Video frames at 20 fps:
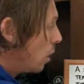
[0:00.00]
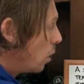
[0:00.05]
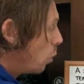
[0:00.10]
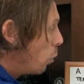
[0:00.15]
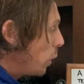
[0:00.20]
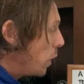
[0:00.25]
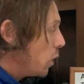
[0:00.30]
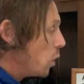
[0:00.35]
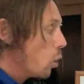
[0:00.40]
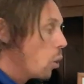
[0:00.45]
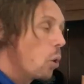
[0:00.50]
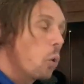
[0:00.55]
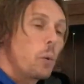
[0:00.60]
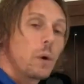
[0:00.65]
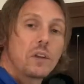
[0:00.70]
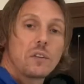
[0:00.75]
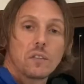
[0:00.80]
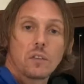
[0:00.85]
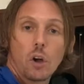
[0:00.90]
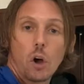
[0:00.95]
We know we
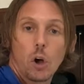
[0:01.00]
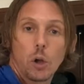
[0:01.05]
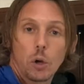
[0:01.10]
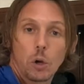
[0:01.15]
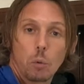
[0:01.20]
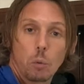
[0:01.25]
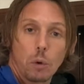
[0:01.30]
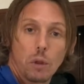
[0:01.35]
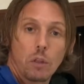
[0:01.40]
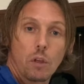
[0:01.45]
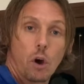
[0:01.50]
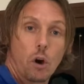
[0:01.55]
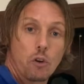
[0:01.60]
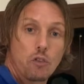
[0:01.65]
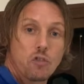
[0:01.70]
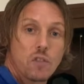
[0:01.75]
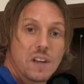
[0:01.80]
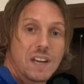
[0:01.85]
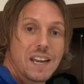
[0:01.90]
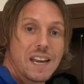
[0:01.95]
started with
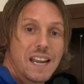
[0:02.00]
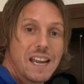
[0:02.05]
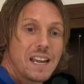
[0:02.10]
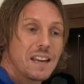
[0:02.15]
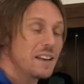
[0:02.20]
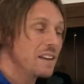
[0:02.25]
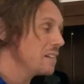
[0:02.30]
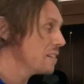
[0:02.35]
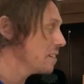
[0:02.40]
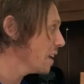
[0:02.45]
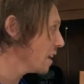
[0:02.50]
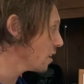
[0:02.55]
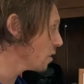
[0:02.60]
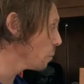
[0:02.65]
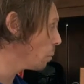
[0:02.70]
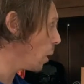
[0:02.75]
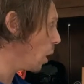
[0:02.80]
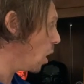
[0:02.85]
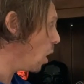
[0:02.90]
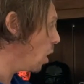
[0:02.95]
186
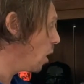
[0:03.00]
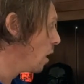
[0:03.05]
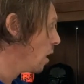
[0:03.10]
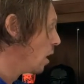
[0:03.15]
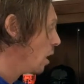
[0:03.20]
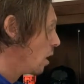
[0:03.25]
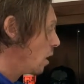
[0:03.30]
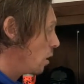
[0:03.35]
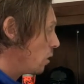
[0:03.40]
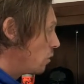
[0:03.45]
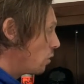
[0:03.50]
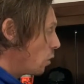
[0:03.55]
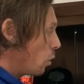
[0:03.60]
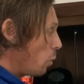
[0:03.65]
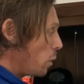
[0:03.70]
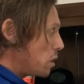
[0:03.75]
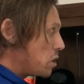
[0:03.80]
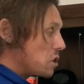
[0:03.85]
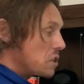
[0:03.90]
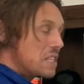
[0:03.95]
bar, so
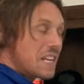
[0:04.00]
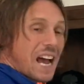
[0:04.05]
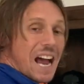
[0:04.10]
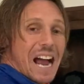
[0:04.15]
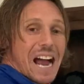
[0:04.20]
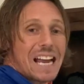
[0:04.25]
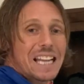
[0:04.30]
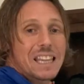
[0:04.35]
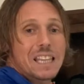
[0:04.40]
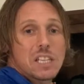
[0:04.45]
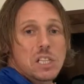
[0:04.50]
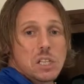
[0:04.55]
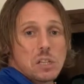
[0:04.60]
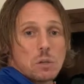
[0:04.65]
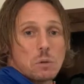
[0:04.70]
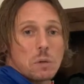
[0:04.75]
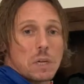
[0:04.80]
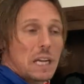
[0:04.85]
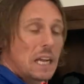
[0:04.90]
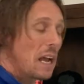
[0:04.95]
we just add the
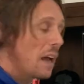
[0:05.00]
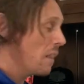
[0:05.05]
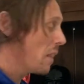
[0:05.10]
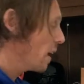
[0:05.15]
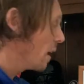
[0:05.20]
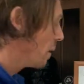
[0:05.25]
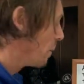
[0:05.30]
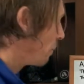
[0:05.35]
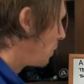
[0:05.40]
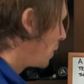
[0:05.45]
two together,